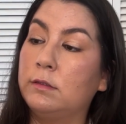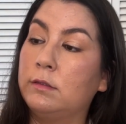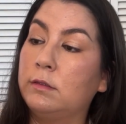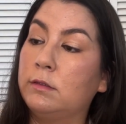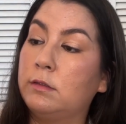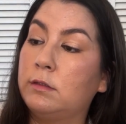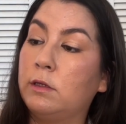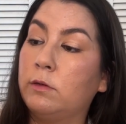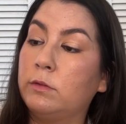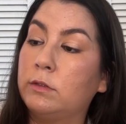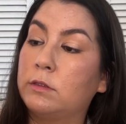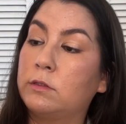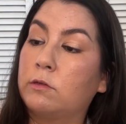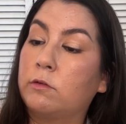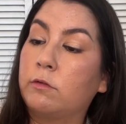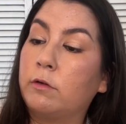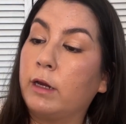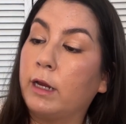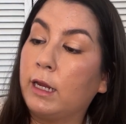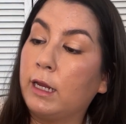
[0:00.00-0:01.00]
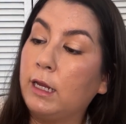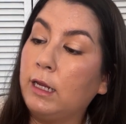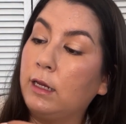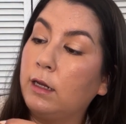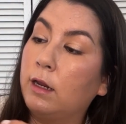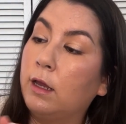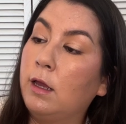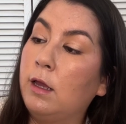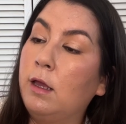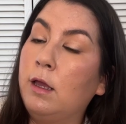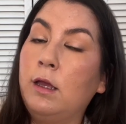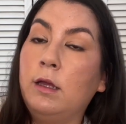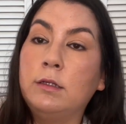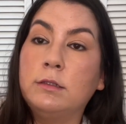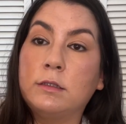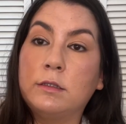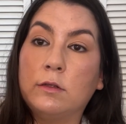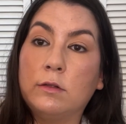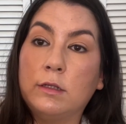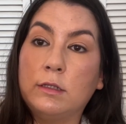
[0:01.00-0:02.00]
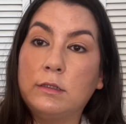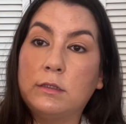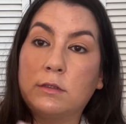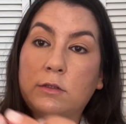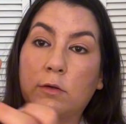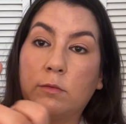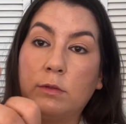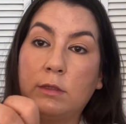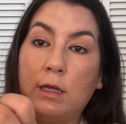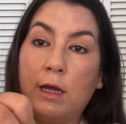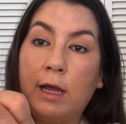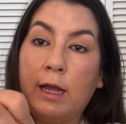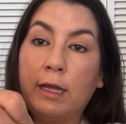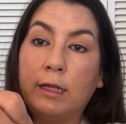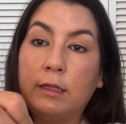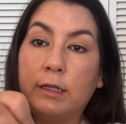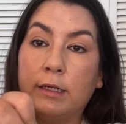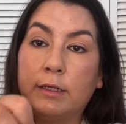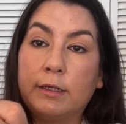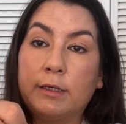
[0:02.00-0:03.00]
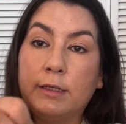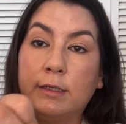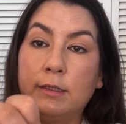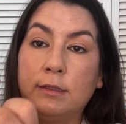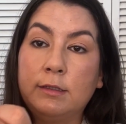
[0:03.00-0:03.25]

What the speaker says: So it's great. So let's start with the highlighter.